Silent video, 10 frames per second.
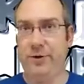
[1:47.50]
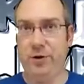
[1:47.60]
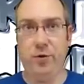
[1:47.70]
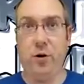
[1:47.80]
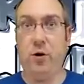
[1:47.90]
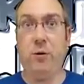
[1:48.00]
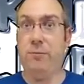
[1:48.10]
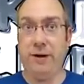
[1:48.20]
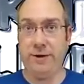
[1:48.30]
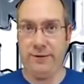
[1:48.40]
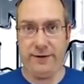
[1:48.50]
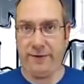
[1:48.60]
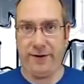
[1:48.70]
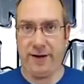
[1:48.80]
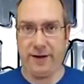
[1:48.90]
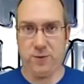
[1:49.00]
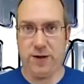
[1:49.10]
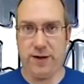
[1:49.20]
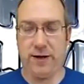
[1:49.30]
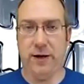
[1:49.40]
do a whole bunch of different things
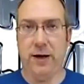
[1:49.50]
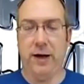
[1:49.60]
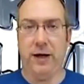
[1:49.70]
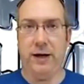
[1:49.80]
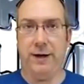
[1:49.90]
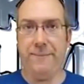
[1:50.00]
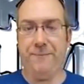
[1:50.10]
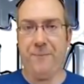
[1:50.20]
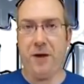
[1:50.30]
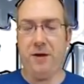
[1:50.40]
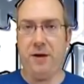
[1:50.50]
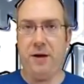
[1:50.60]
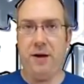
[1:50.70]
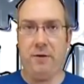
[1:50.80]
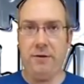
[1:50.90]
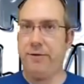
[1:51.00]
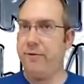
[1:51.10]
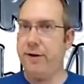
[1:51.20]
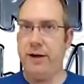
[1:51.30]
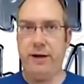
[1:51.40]
with it. The Hero
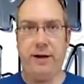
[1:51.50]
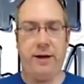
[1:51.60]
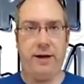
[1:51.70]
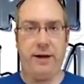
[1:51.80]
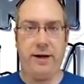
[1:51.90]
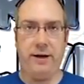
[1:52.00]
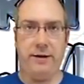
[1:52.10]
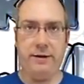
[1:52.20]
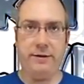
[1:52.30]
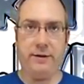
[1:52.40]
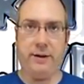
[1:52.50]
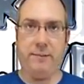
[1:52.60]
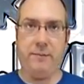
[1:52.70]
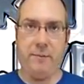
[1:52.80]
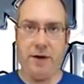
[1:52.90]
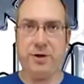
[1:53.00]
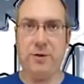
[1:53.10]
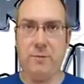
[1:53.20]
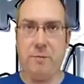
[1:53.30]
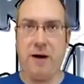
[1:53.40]
3 is a
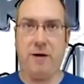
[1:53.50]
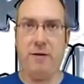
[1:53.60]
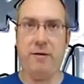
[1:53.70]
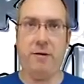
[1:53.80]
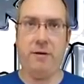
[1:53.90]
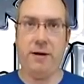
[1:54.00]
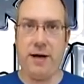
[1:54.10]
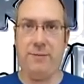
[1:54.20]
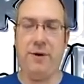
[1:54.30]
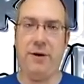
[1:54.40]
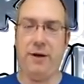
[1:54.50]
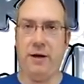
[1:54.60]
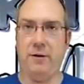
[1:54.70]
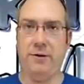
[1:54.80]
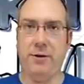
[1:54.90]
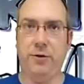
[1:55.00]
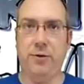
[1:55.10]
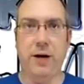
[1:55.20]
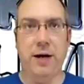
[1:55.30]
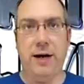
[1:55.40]
much better camera than the Hero
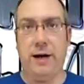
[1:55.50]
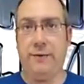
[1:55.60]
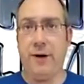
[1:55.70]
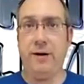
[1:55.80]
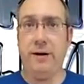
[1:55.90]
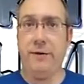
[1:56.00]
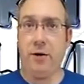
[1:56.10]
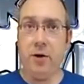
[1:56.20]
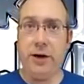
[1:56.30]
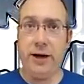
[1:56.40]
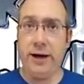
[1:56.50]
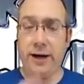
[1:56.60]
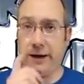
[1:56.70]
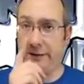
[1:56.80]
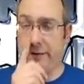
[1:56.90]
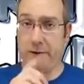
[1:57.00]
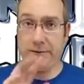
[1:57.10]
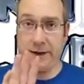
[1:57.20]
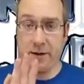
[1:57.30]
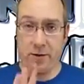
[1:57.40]
2, and frankly, if you're looking at any of
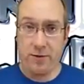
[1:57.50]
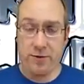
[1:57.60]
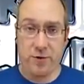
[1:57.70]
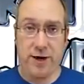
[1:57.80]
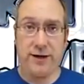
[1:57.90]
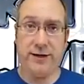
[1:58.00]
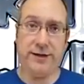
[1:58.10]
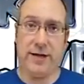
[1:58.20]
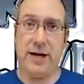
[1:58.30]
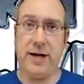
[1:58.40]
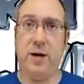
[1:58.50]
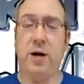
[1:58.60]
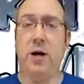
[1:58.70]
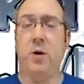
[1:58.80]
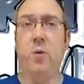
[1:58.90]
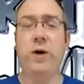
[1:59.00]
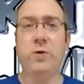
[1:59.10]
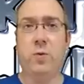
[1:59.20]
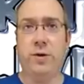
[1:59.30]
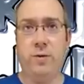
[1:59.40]
those and you're trying to decide
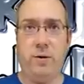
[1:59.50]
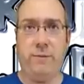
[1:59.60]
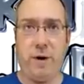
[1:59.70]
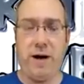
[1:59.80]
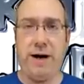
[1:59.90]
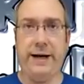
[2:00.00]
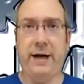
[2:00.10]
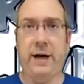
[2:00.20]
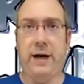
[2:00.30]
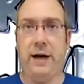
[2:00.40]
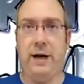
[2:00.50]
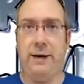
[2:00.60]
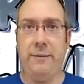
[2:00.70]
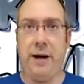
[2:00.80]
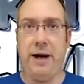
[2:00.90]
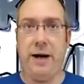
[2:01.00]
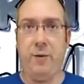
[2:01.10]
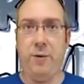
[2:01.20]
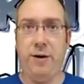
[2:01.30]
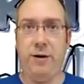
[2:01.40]
which one you want to buy, I
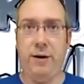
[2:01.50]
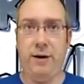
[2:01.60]
would